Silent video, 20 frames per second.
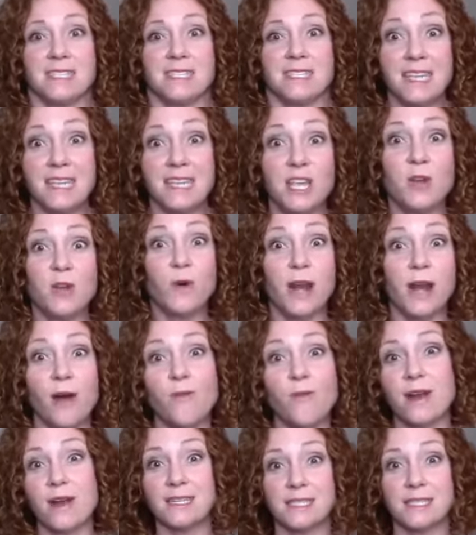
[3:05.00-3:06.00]
seeing what I
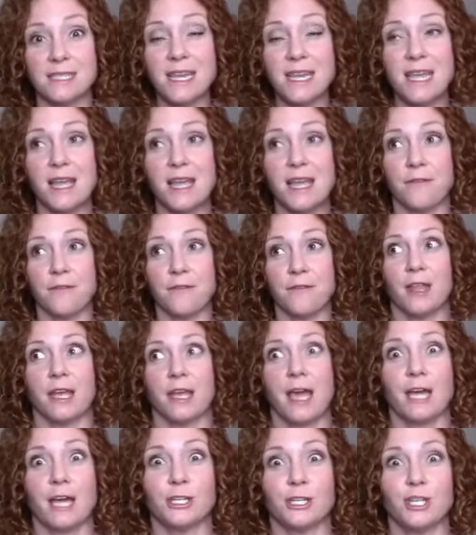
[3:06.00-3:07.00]
want to see. I feel like
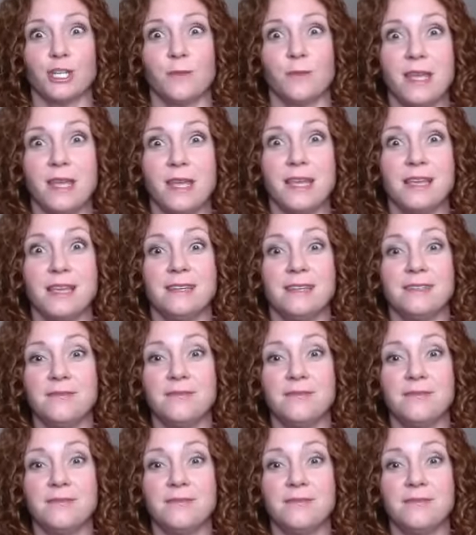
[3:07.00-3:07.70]
I should be